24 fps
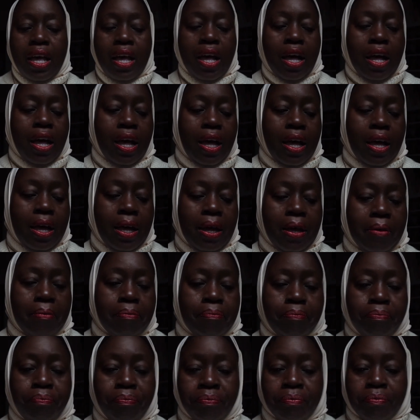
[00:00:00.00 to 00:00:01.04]

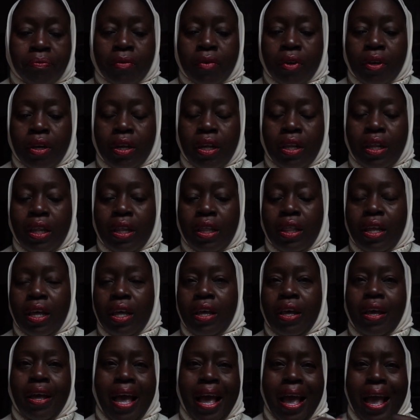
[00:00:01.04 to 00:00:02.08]

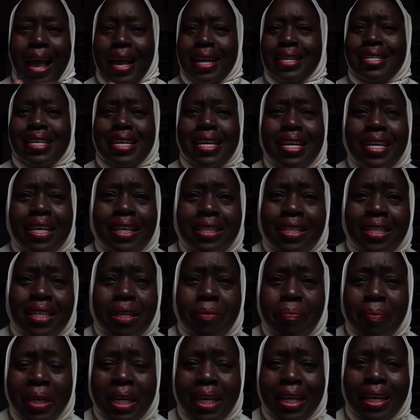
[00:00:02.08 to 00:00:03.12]

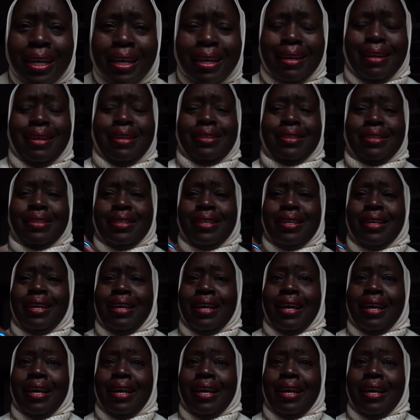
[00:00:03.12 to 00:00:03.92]
Antihistamines.